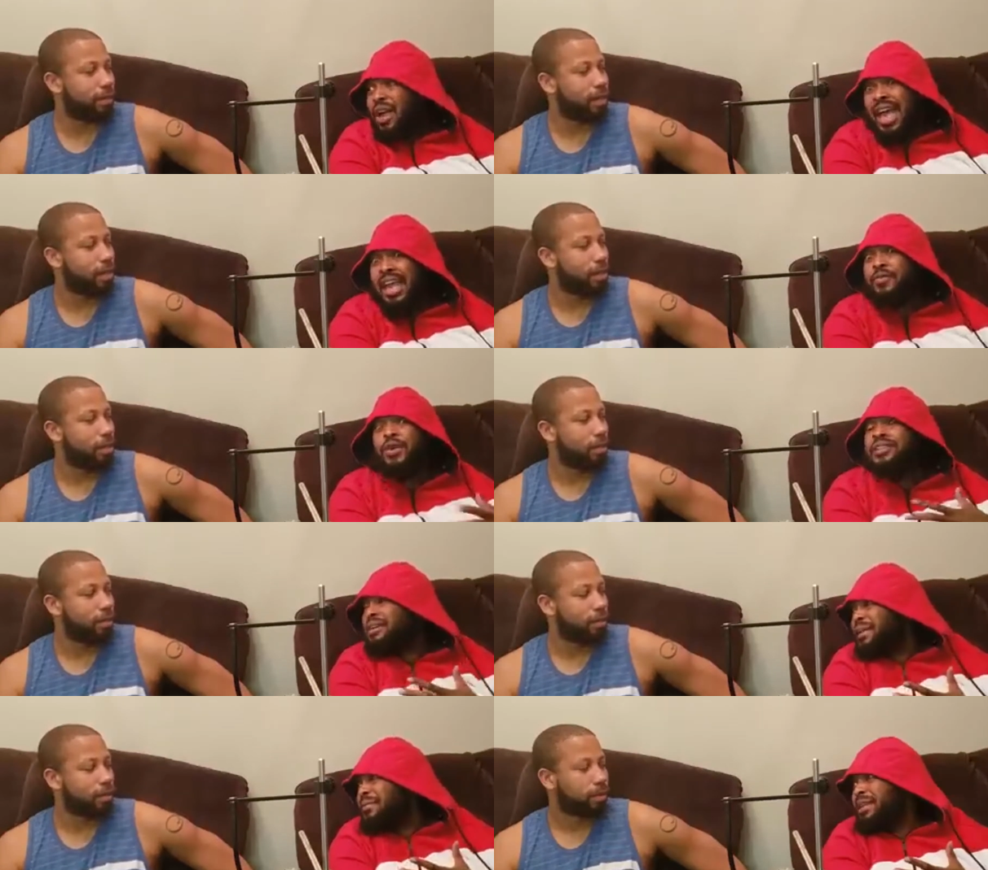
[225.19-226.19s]
Speaker 1: If we some
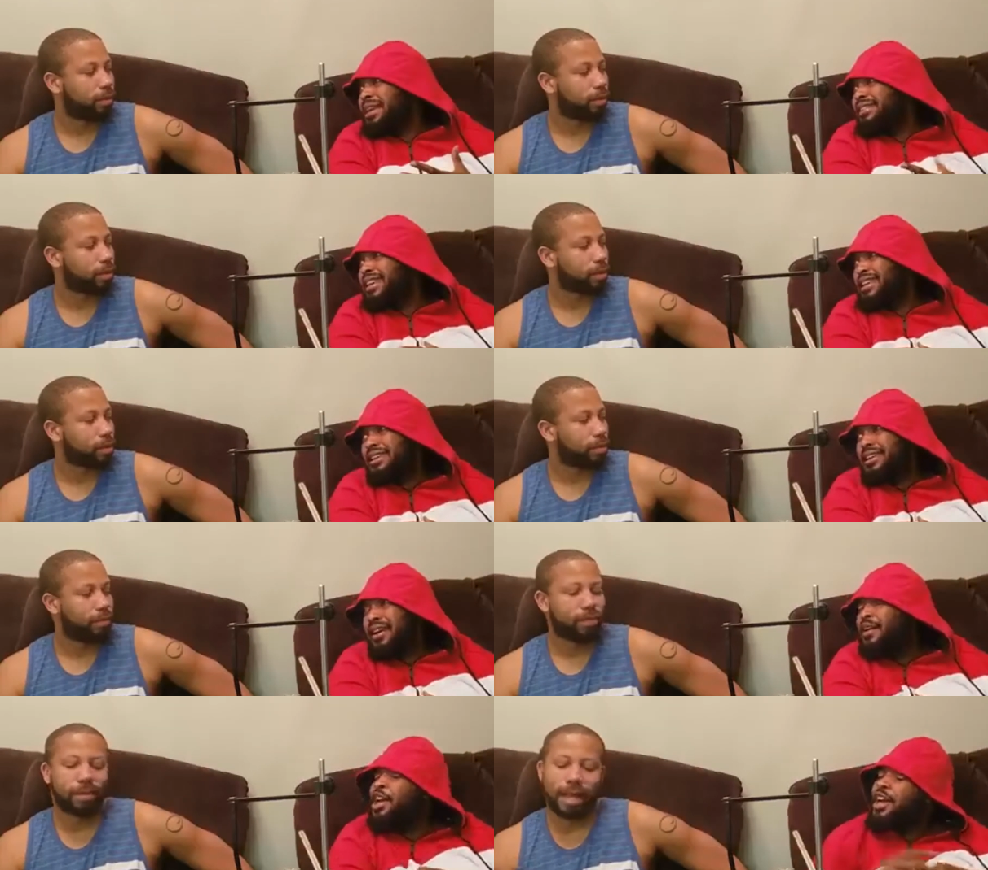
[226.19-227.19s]
of them niggas that need to go,
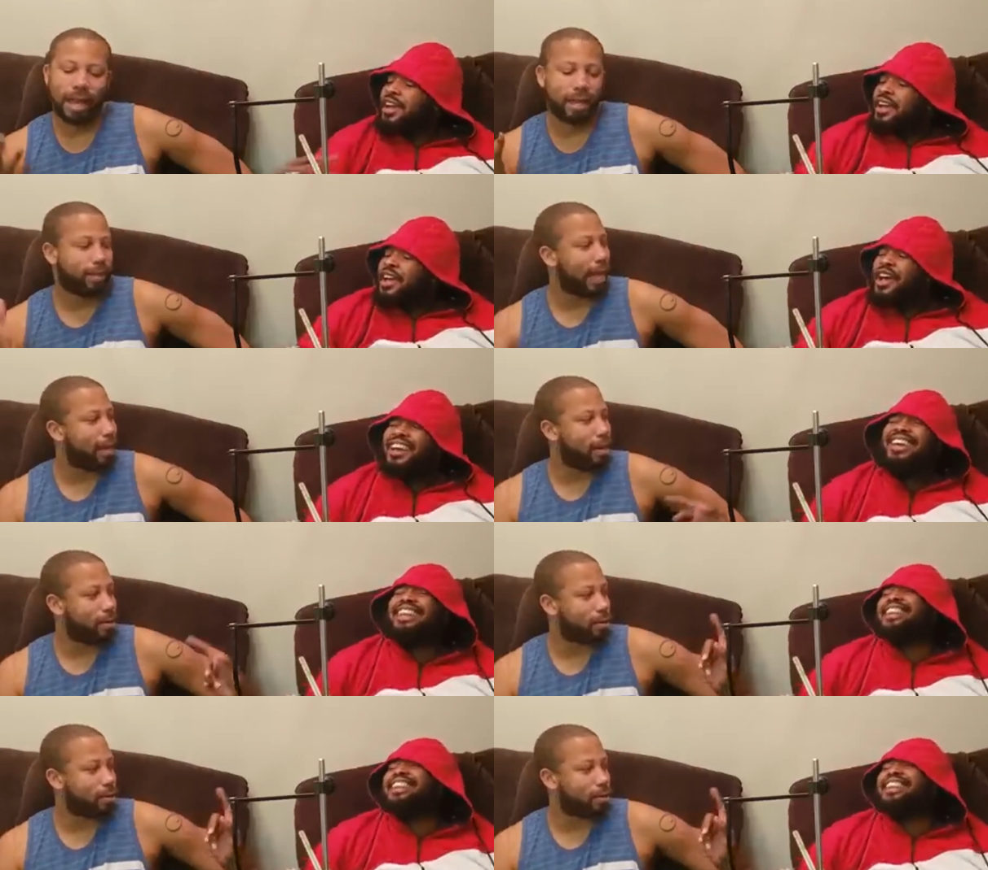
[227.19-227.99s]
hey,